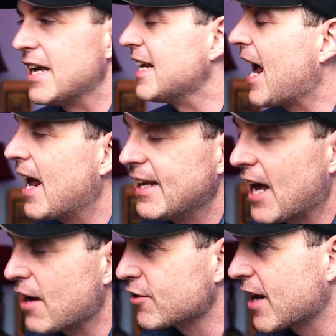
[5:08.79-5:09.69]
in any
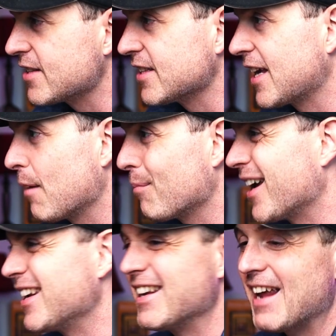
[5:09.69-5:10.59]
advertising
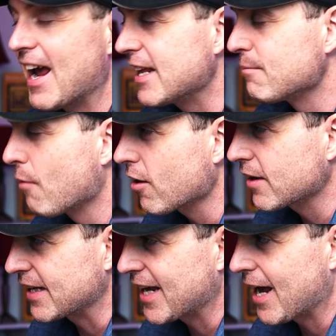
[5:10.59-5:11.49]
campaign, in any
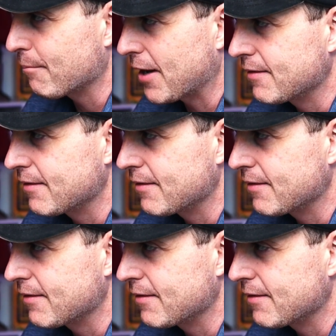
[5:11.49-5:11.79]
marketing campaign.